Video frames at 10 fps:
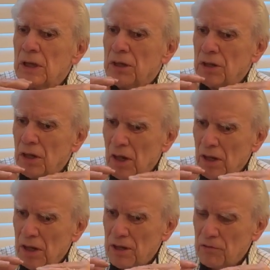to
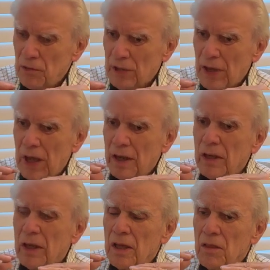live with that,
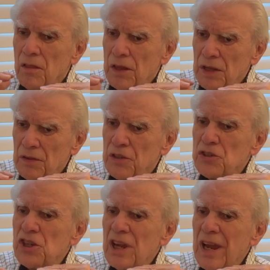then the
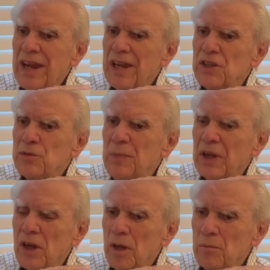change
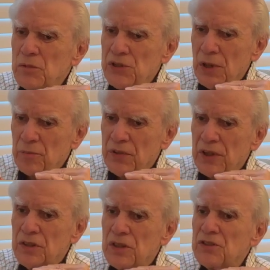becomes
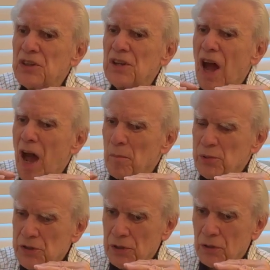something that's an
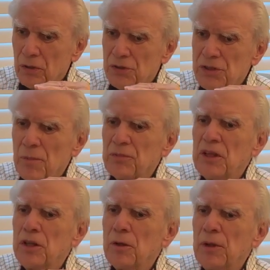obstacle,
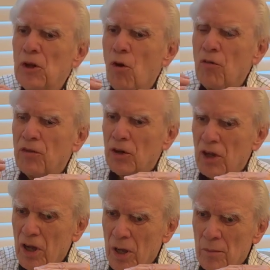something to be
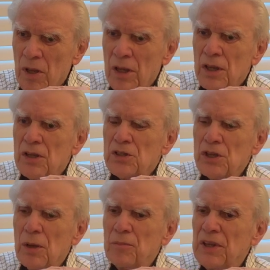overcome,
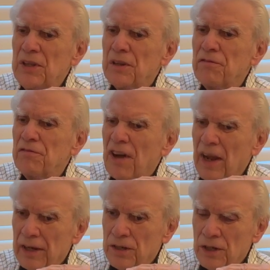something to
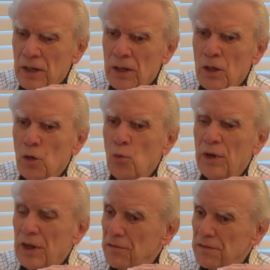fight, when
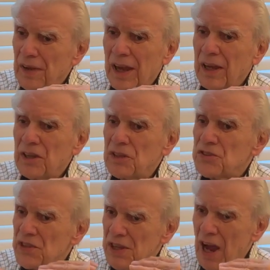in fact
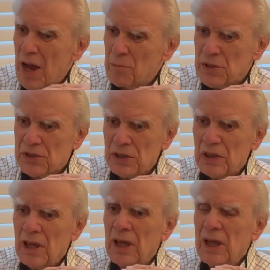it's the opposite.
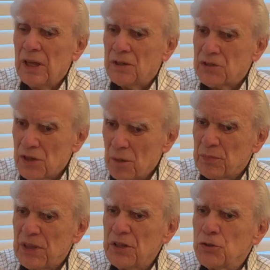It's
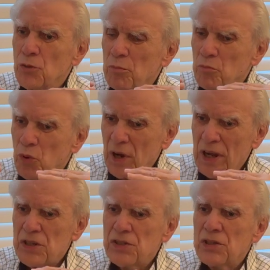something to
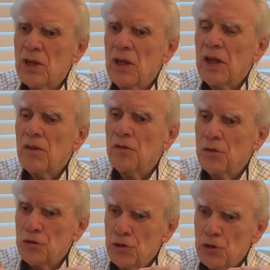embrace
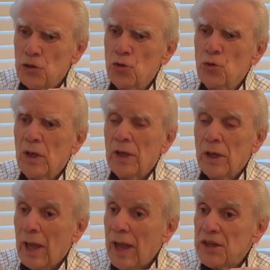the new
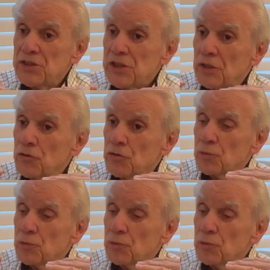as it,